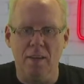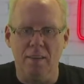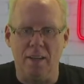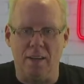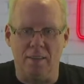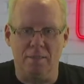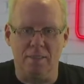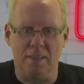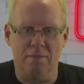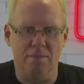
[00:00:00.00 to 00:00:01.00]
yeah,
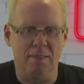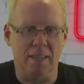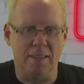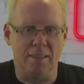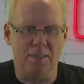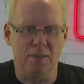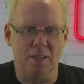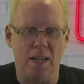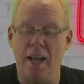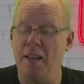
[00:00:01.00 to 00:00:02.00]
let
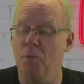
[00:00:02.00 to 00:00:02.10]
the